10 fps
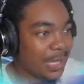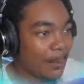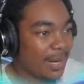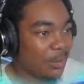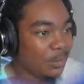a
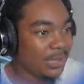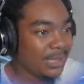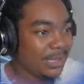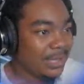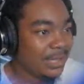boat.
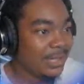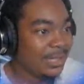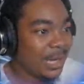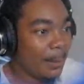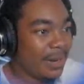
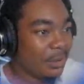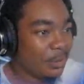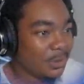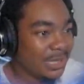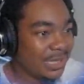A
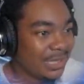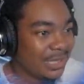boat.